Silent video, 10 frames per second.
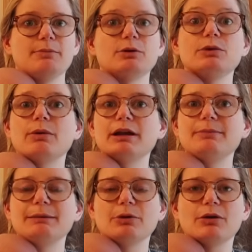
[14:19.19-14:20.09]
But we want to
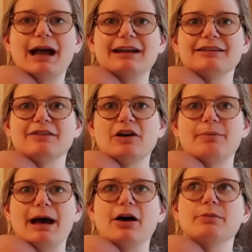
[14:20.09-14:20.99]
be proactive
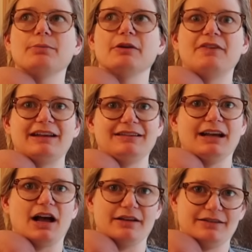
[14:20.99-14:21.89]
about
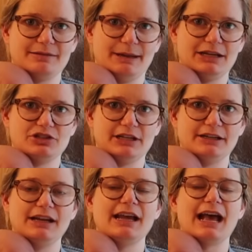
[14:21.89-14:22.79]
preventing
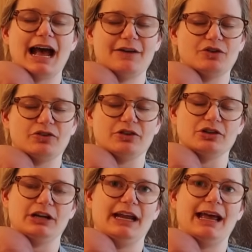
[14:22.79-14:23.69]
constipation after
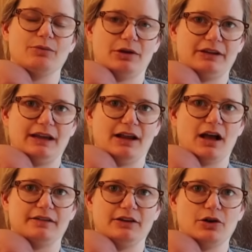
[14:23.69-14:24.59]
surgery and while taking
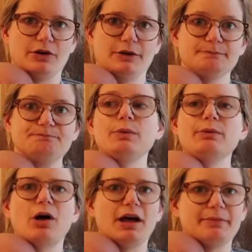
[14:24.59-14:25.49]
oxycodone. We
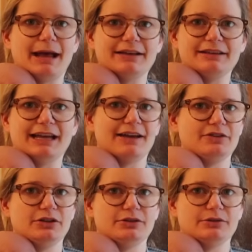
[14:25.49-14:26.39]
will automatically have
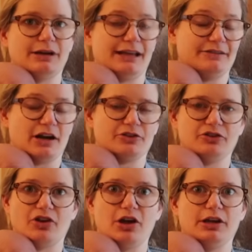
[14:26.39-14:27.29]
you as
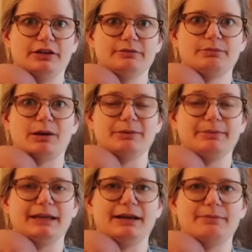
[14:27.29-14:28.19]
doctors on
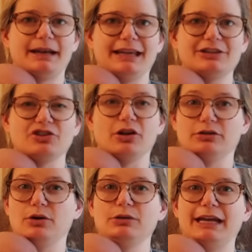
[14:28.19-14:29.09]
probably a medication called
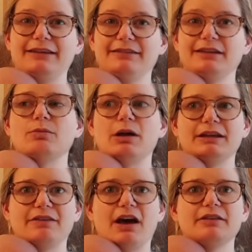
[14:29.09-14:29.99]
Colace while
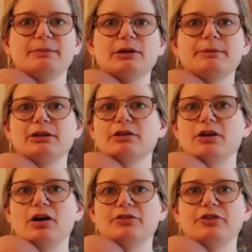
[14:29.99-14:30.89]
in the hospital, but you can
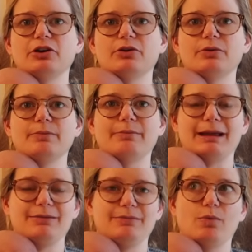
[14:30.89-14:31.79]
also
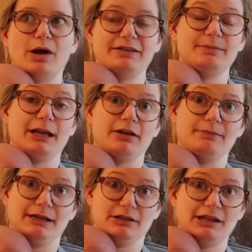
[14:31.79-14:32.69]
might want to be on
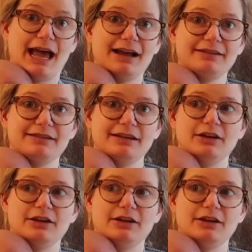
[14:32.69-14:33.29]
Miralax,